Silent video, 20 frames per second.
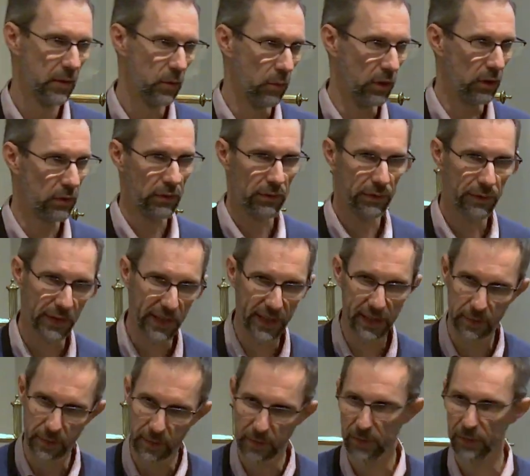Well, for that,
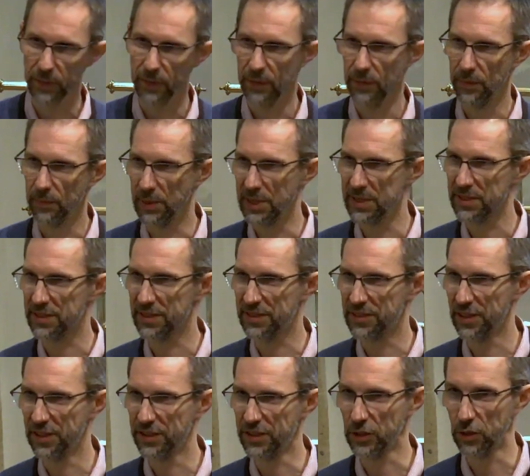best to
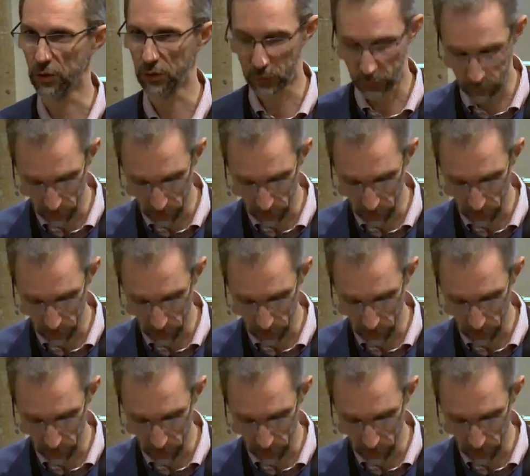turn to God's